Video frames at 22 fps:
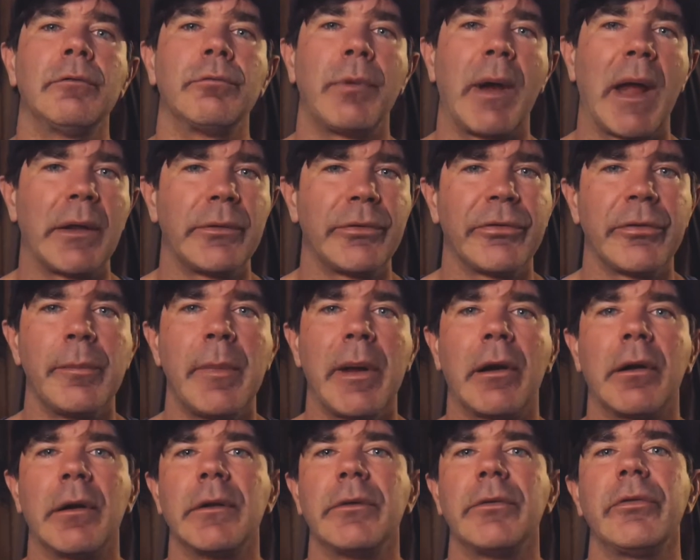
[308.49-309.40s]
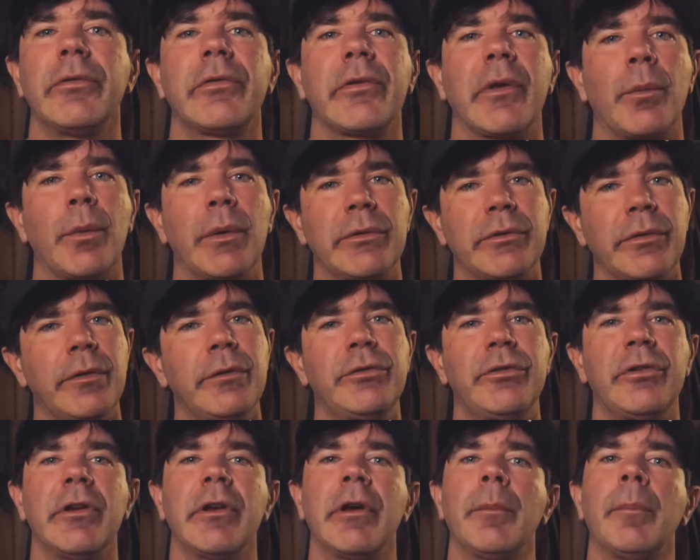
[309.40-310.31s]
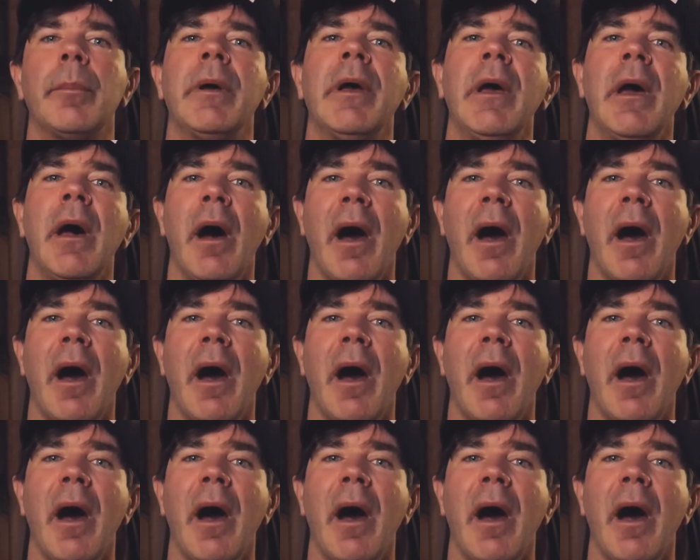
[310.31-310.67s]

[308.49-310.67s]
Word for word: ran some errands. I went to the gym.